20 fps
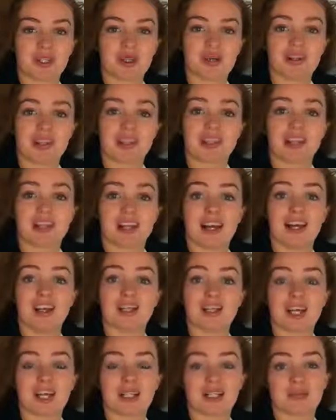forget to like,
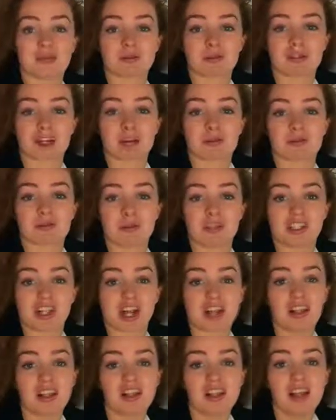share and subscribe to my
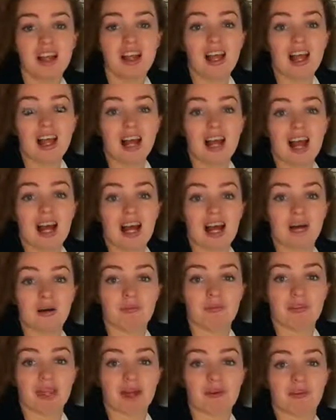channel.
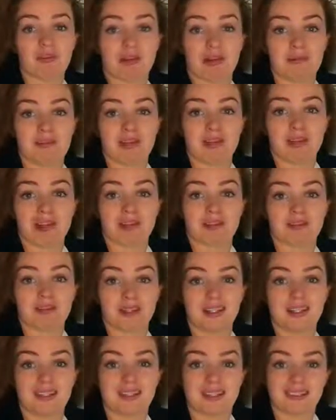Um, that would really mean a lot to
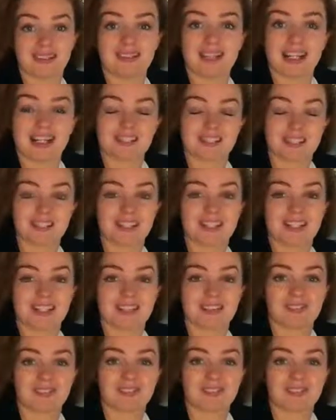me. So thanks very much.